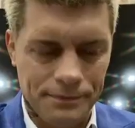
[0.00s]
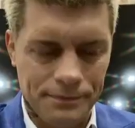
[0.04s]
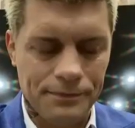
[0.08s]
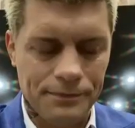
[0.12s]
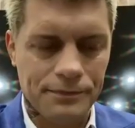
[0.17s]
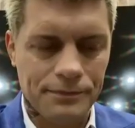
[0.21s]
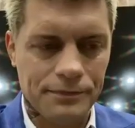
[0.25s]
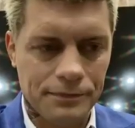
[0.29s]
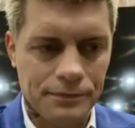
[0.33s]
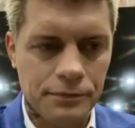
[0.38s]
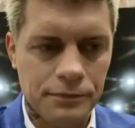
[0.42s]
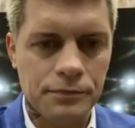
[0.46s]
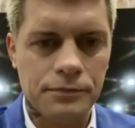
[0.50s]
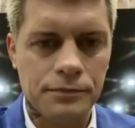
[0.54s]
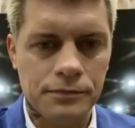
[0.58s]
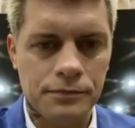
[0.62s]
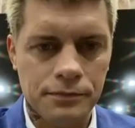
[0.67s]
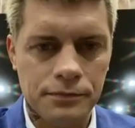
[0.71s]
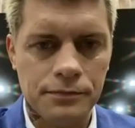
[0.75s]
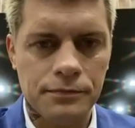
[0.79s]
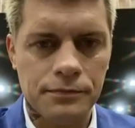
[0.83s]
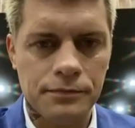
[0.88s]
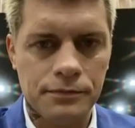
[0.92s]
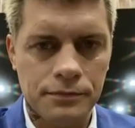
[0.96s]
And
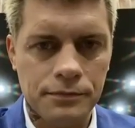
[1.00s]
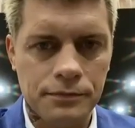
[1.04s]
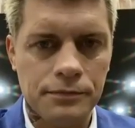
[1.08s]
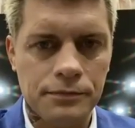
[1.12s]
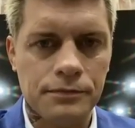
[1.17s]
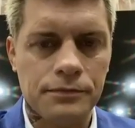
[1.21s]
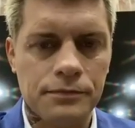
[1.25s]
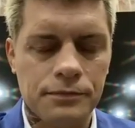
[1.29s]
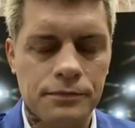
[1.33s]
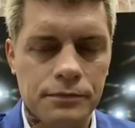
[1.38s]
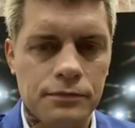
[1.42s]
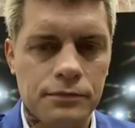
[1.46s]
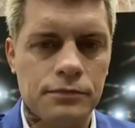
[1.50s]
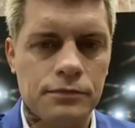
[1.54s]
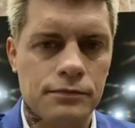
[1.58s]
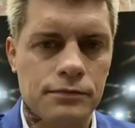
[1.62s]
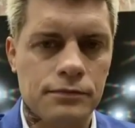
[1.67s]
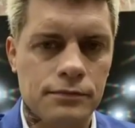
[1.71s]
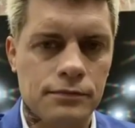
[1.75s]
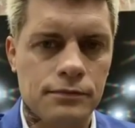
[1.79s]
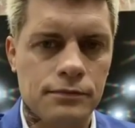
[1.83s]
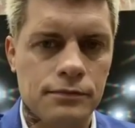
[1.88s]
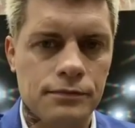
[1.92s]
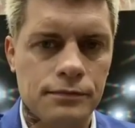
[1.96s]
two, does it
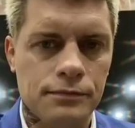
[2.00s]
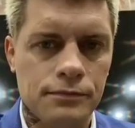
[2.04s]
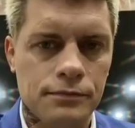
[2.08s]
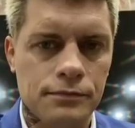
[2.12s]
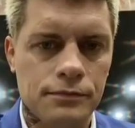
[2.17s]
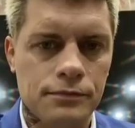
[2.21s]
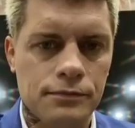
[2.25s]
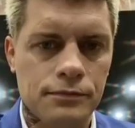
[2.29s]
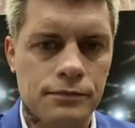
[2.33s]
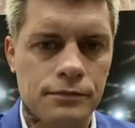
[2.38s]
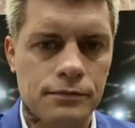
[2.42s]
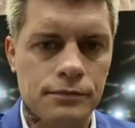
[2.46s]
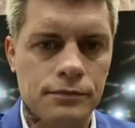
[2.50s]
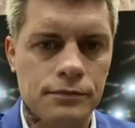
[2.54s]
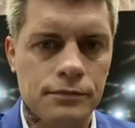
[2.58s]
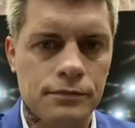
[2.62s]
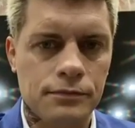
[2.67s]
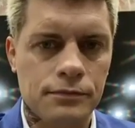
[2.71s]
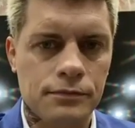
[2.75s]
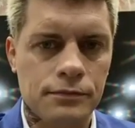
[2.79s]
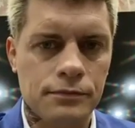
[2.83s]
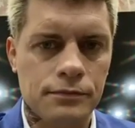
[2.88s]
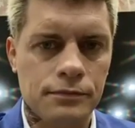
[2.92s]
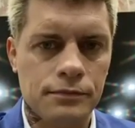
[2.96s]
make you want to get more?
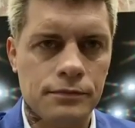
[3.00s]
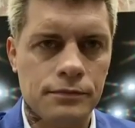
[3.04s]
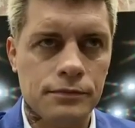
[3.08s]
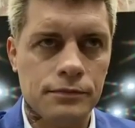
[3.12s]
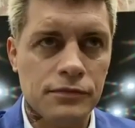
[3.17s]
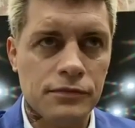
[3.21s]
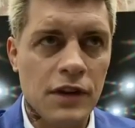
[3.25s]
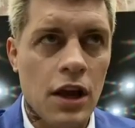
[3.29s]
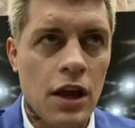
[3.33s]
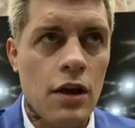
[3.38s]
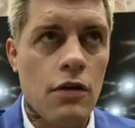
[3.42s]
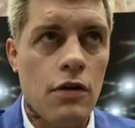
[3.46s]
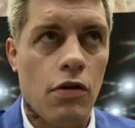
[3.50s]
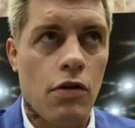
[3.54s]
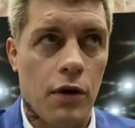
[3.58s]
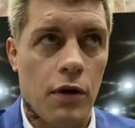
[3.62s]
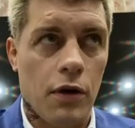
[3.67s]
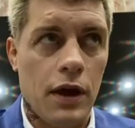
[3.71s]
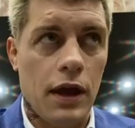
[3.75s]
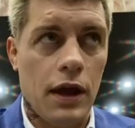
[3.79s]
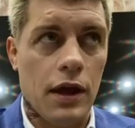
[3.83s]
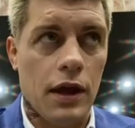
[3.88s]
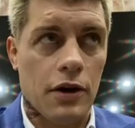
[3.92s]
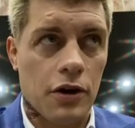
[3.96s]
So
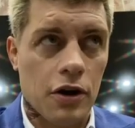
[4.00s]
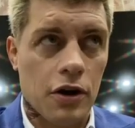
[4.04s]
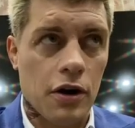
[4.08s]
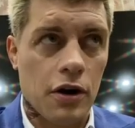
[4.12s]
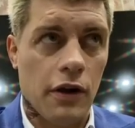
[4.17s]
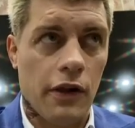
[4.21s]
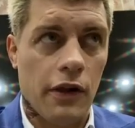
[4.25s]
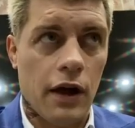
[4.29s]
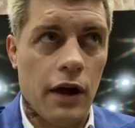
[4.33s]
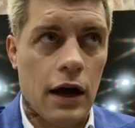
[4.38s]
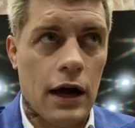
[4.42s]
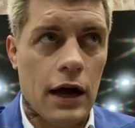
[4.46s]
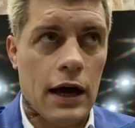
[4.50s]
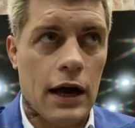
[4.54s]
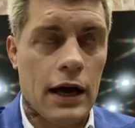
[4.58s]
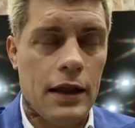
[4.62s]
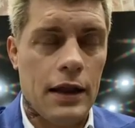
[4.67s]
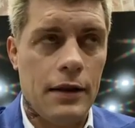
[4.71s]
it hurt a lot.